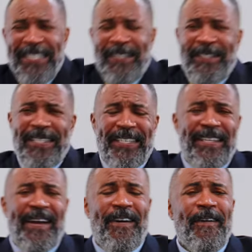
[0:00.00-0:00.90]
listen
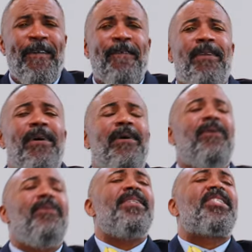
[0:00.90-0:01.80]
now, the
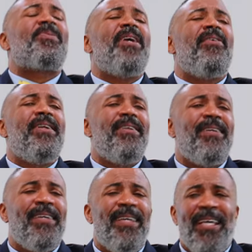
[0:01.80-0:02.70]
Holy Spirit
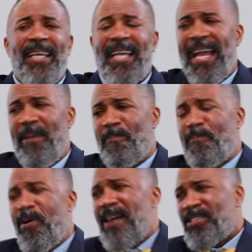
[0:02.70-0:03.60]
can't
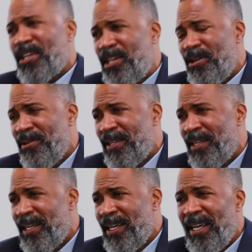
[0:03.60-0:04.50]
prosecute
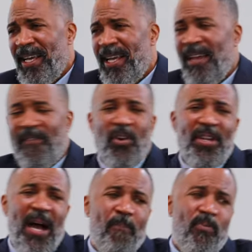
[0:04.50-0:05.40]
if you're
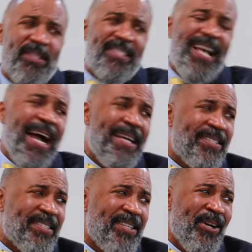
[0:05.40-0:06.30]
not
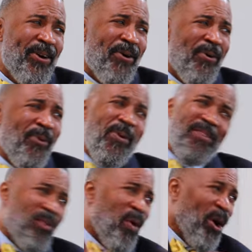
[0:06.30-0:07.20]
precise with
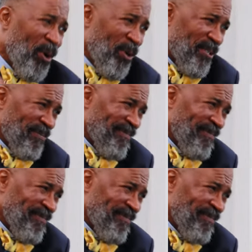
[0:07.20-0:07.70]
the word.